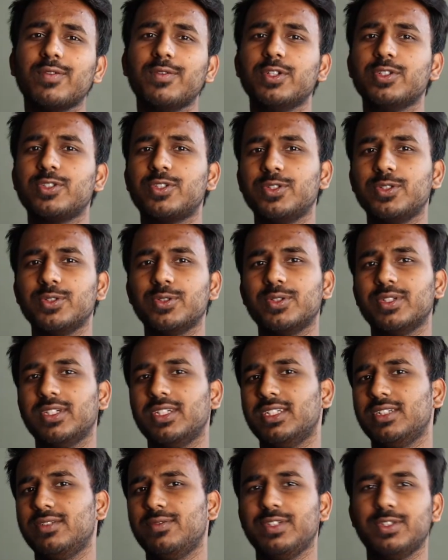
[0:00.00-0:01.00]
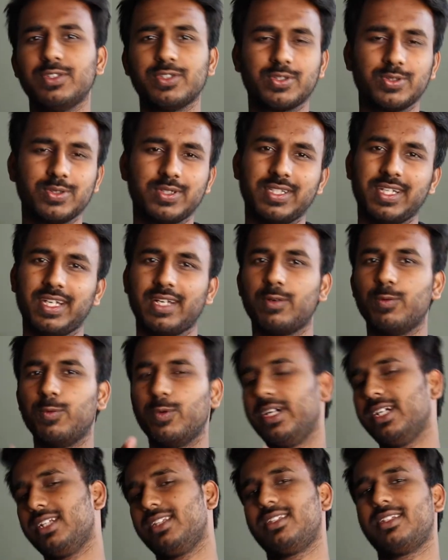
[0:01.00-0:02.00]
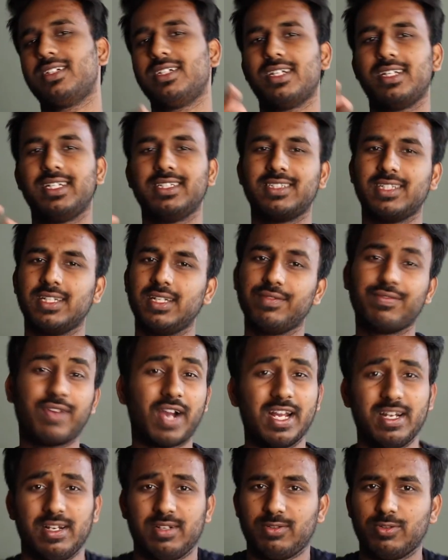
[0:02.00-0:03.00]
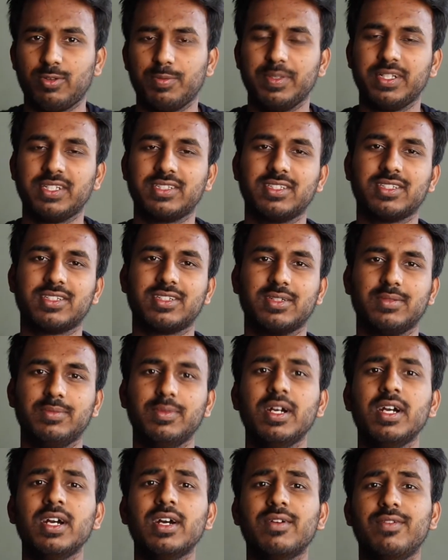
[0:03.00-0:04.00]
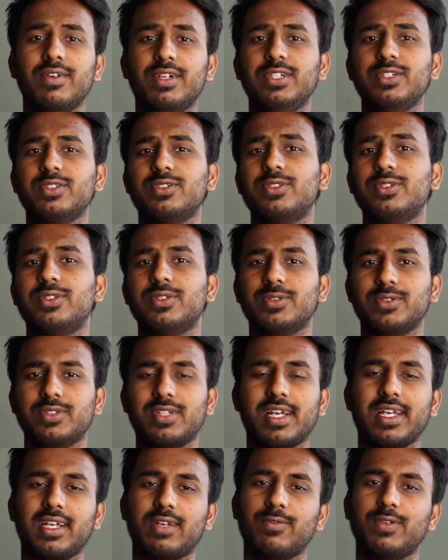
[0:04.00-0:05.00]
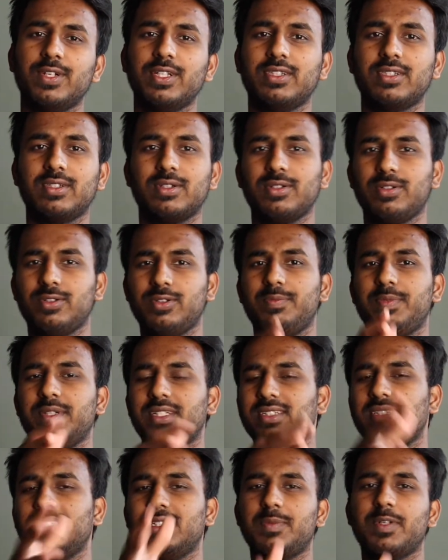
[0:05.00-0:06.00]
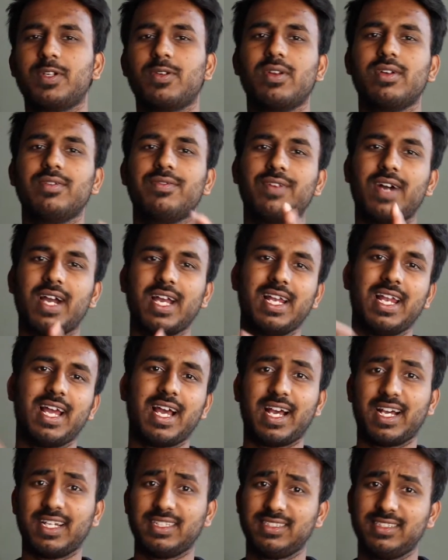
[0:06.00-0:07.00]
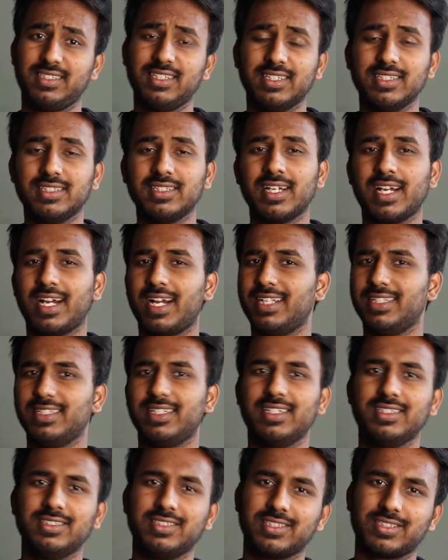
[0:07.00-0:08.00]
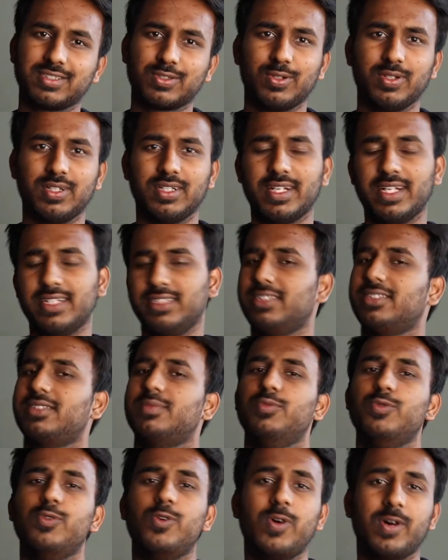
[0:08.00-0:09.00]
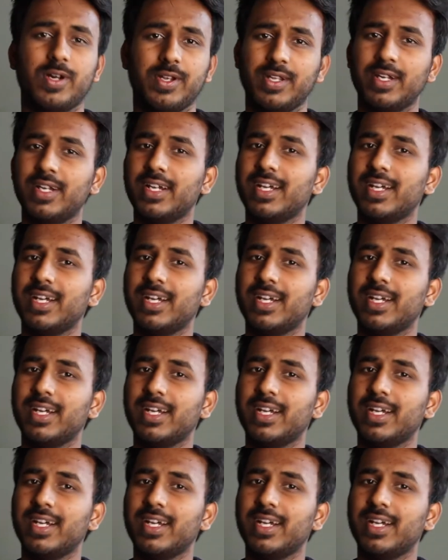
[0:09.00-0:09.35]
we used to do is we used to take with, let's say, file opening system. When we used to do is like with open this particular file as this, and then just colon and just move on.